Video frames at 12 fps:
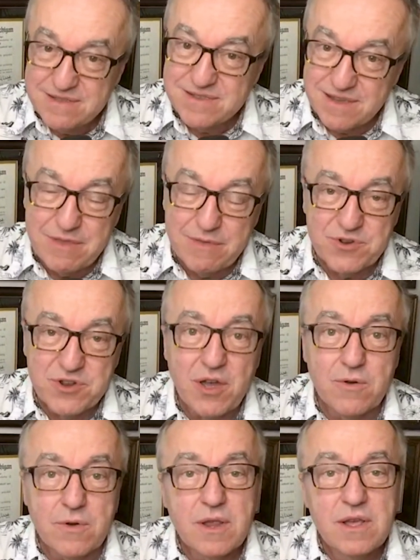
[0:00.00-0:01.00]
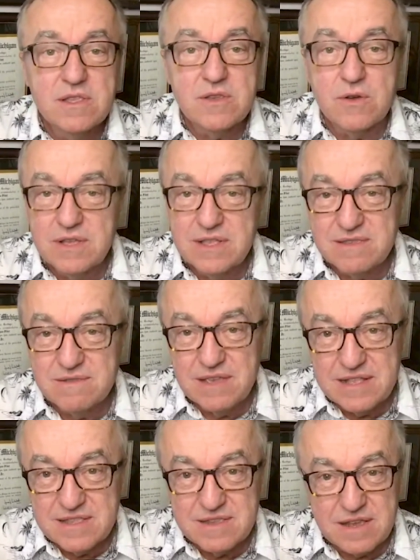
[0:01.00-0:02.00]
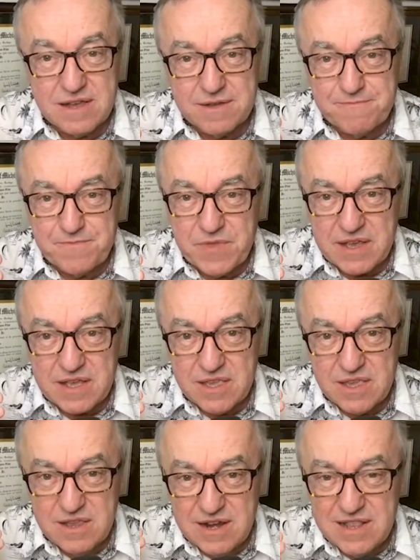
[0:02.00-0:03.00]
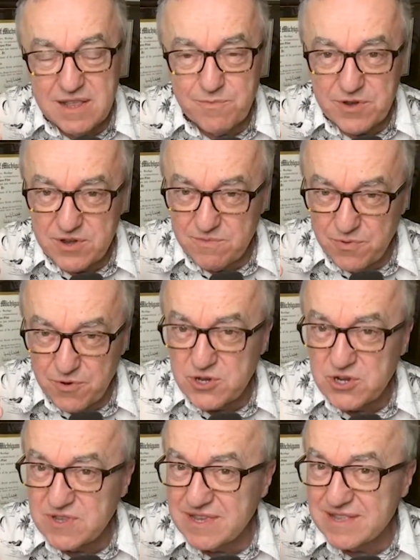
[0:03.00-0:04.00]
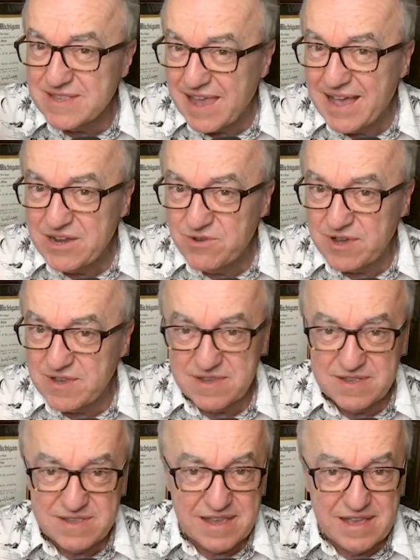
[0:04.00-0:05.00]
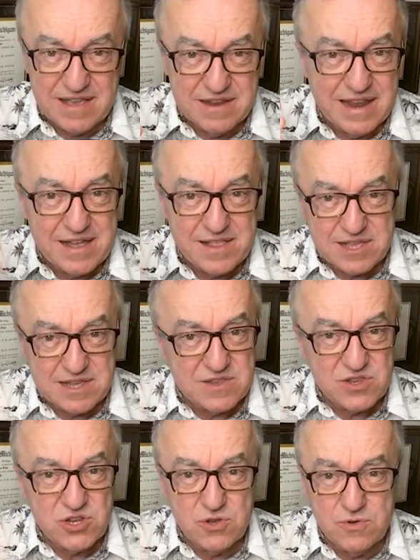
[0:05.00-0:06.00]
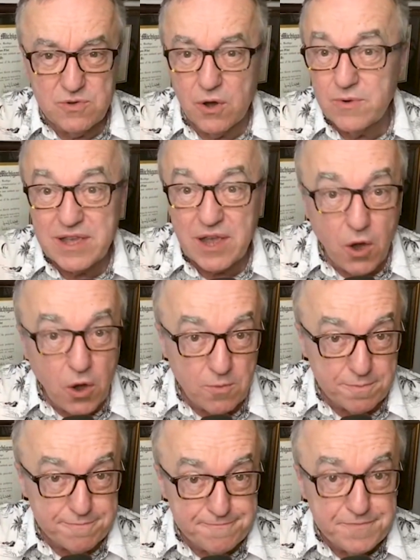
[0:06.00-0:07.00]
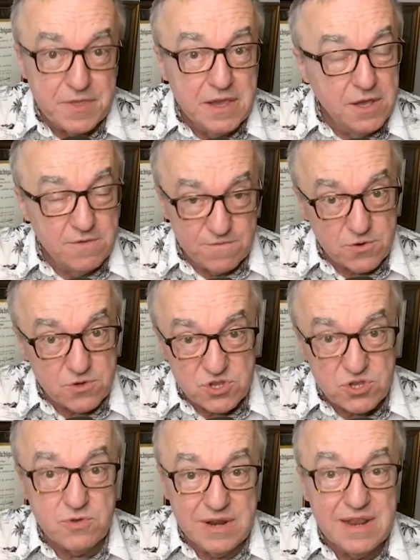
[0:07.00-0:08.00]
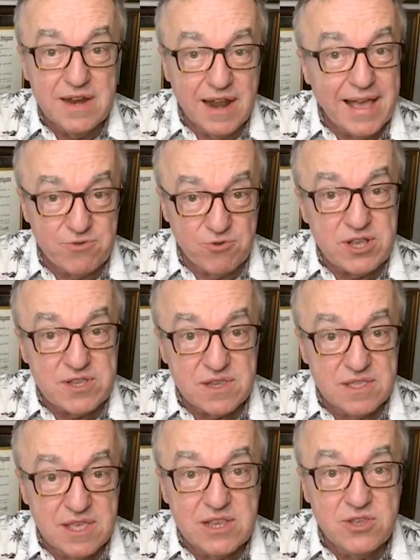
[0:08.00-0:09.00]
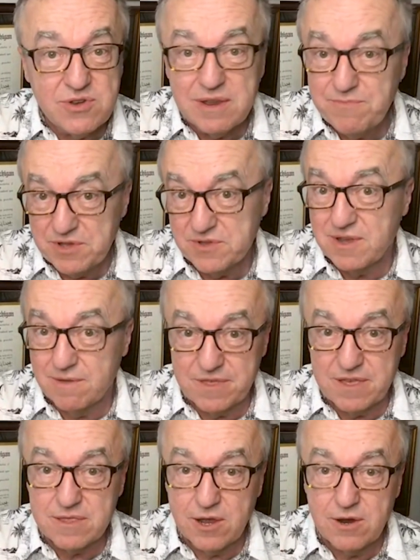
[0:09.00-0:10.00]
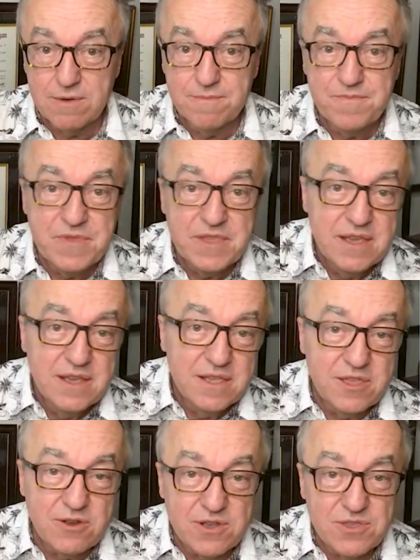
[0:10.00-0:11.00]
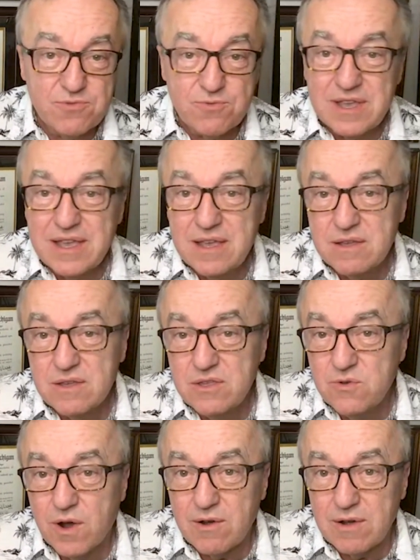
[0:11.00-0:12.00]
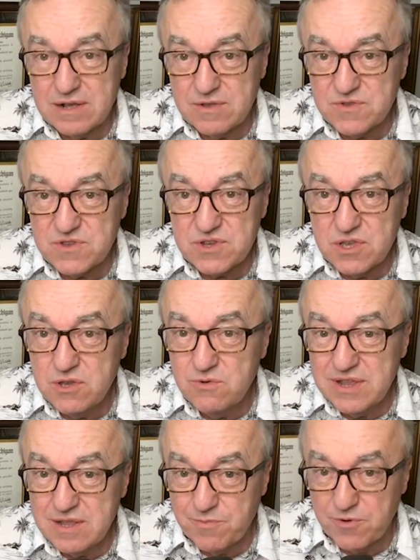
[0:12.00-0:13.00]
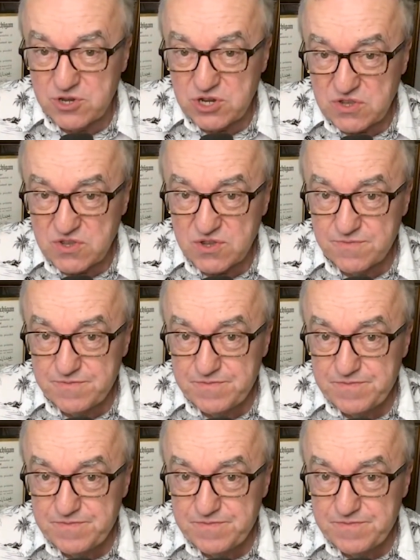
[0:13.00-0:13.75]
some people don't. So you need to purchase its address. It's analogous to owning a home. First, you need an address, and then you can build something there. There are 3 URLs you need to purchase: